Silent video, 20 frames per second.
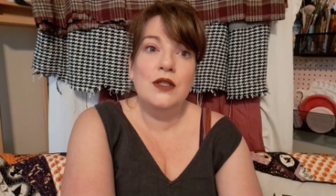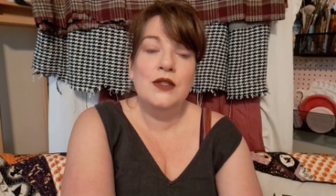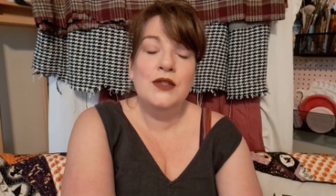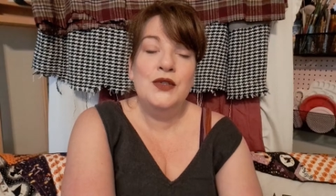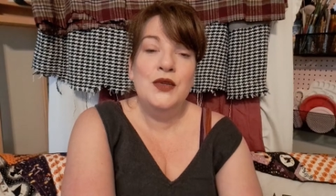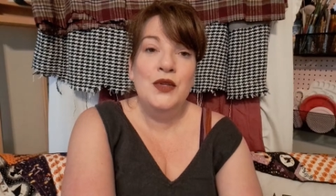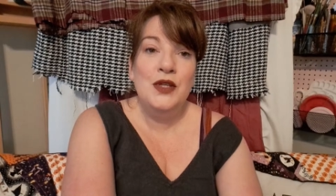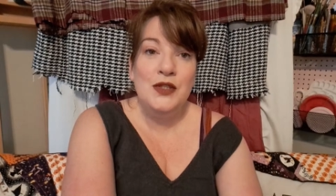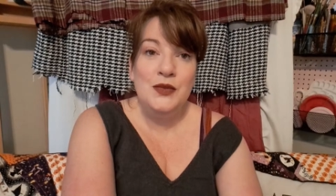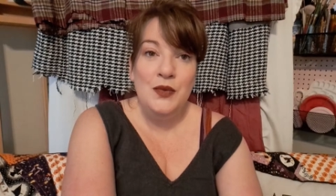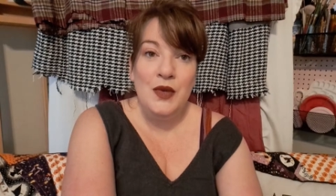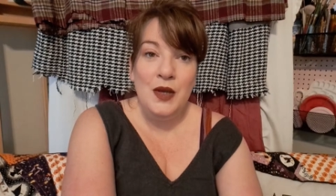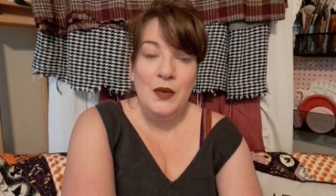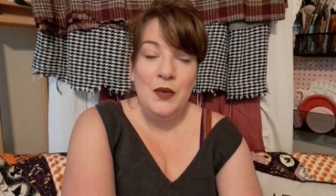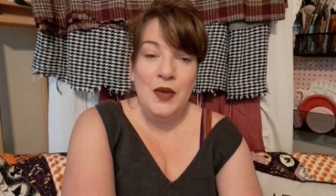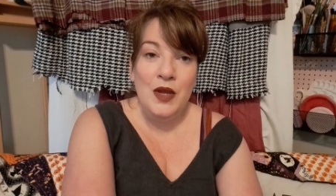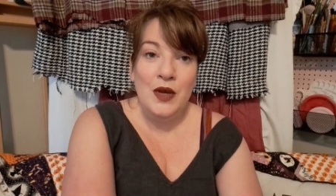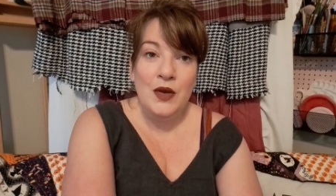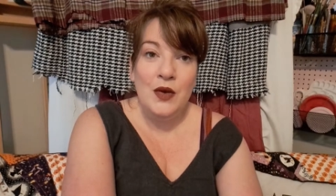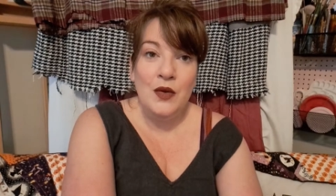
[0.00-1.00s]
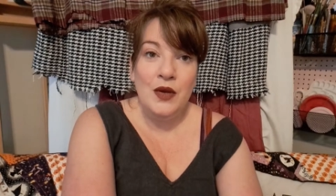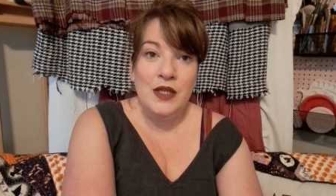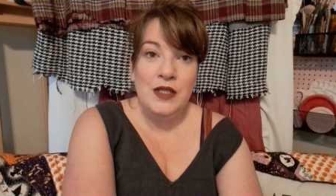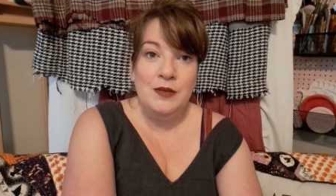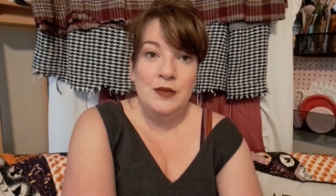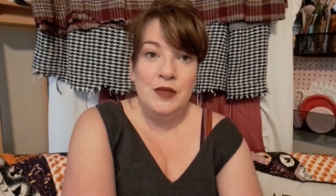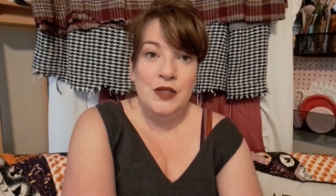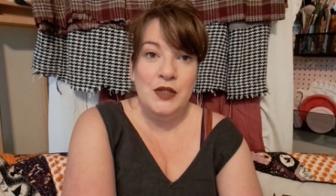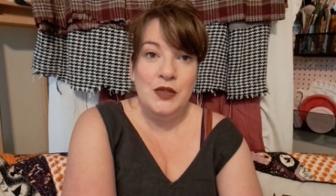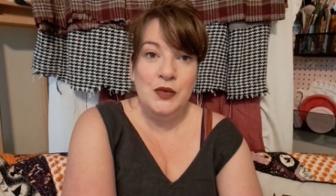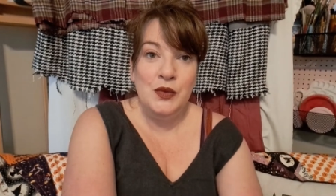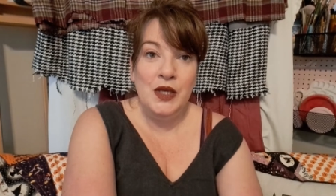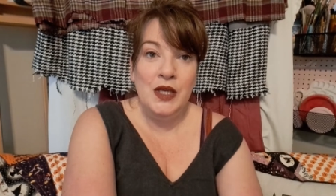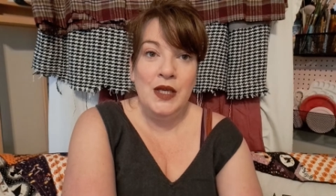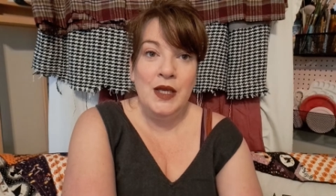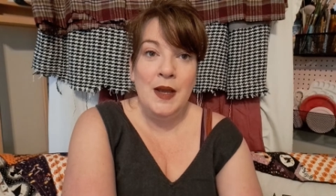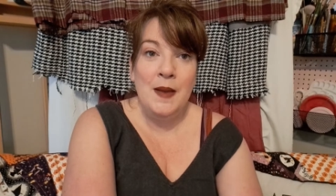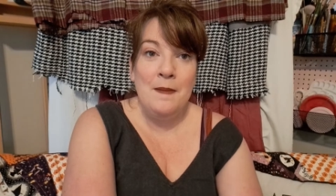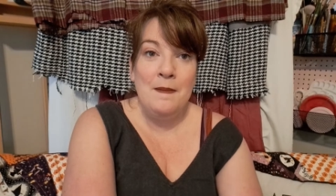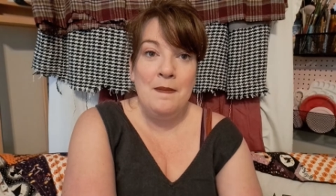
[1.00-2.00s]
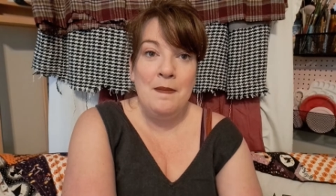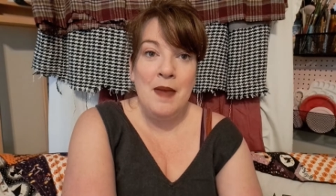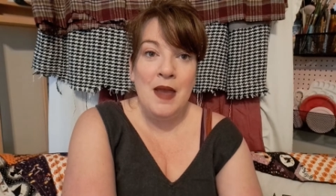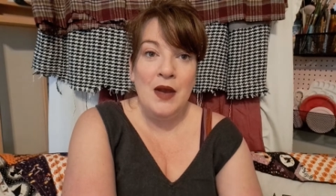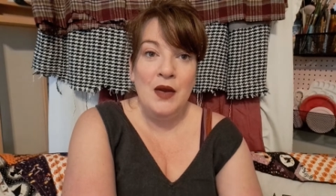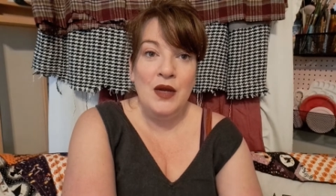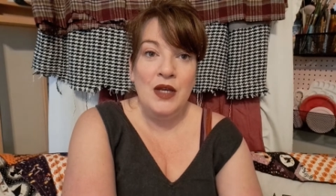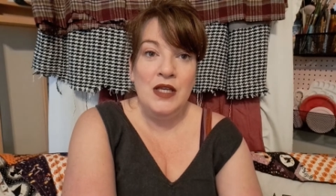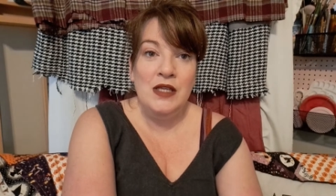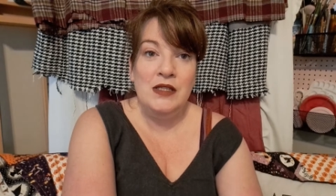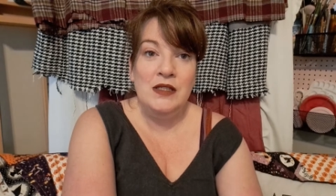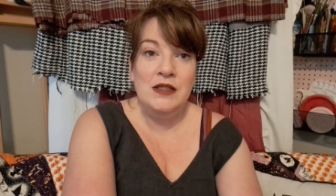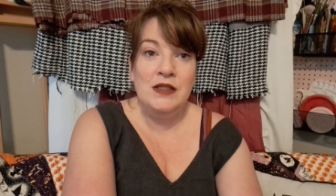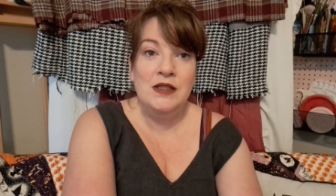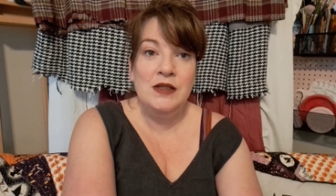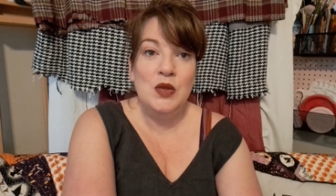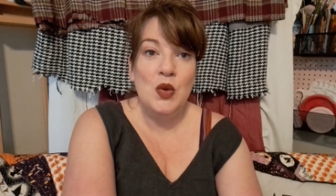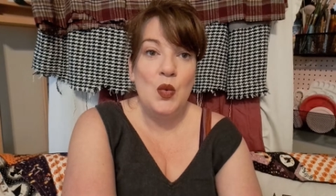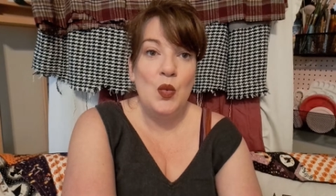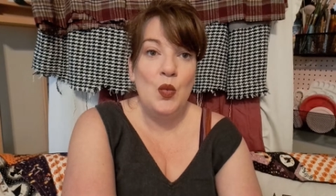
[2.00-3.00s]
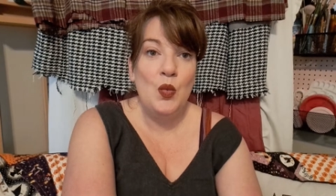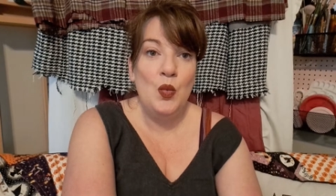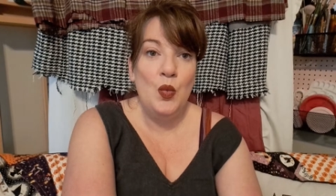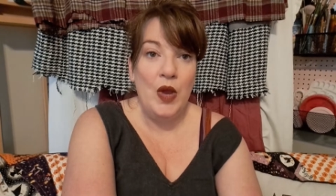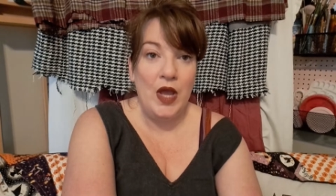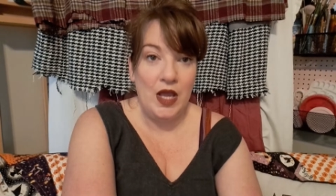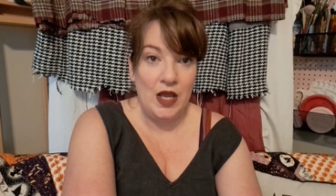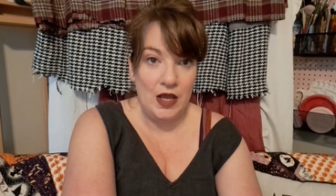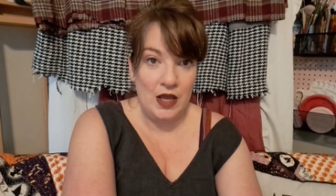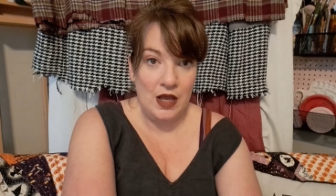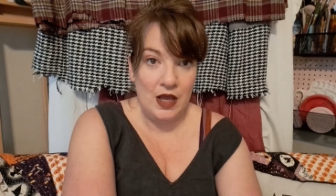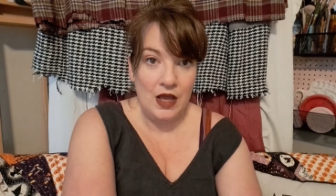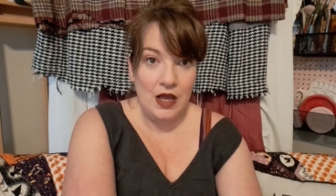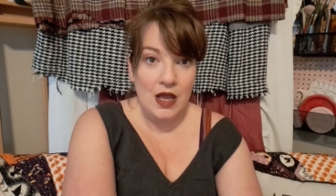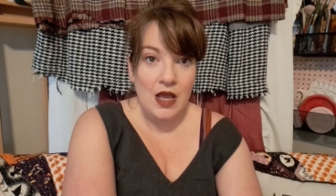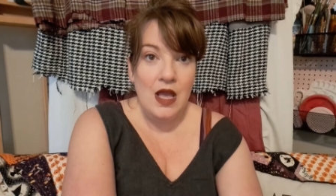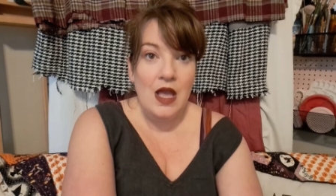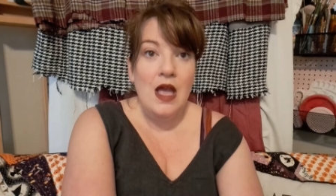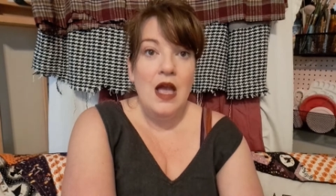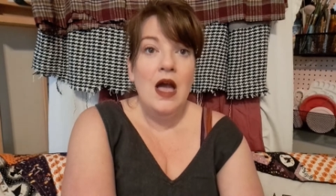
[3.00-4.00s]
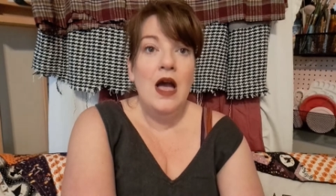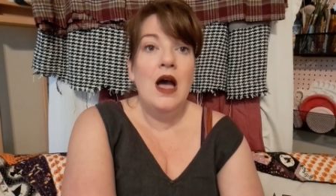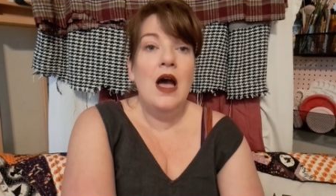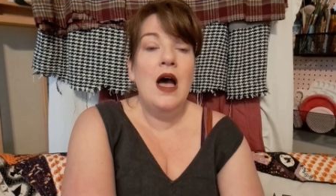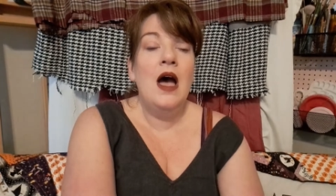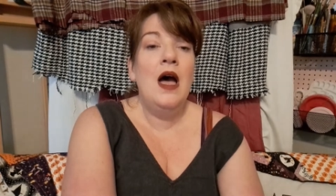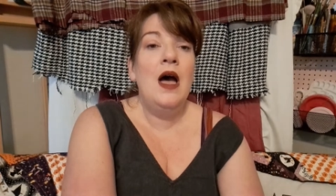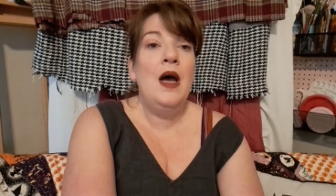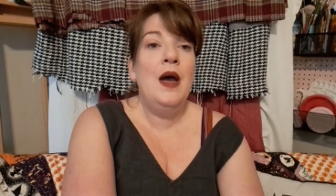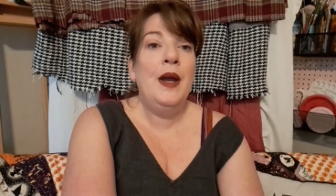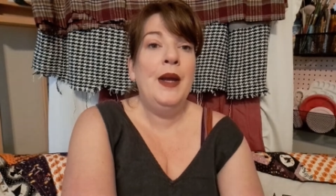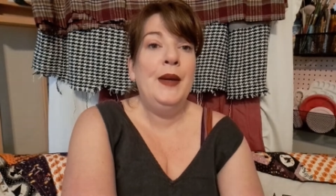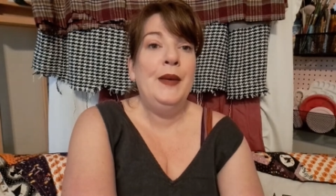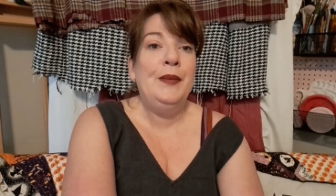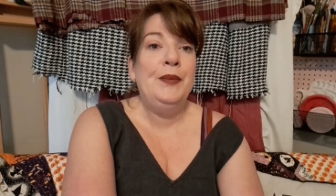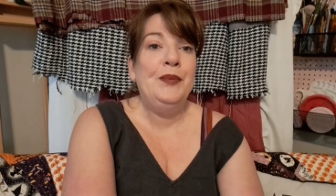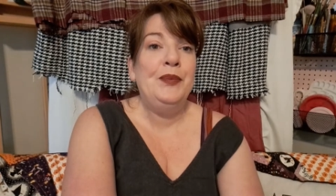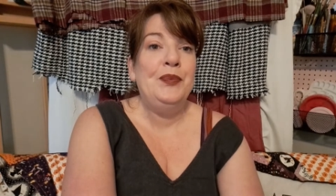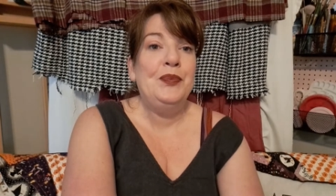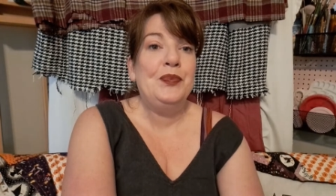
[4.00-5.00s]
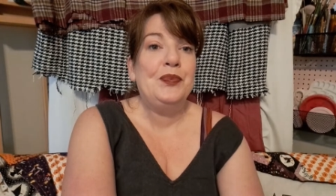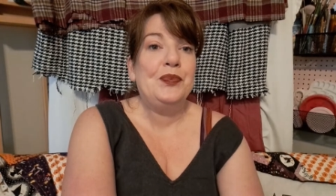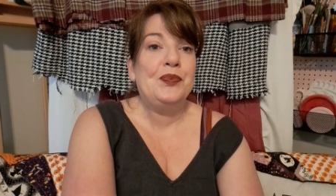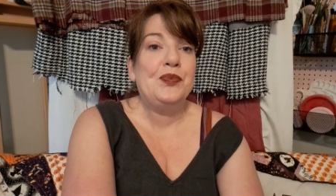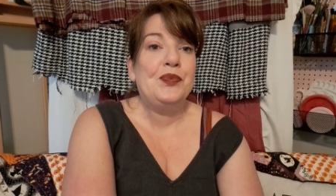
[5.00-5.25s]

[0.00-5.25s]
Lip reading: So this week we are going to be doing Mary's wig. I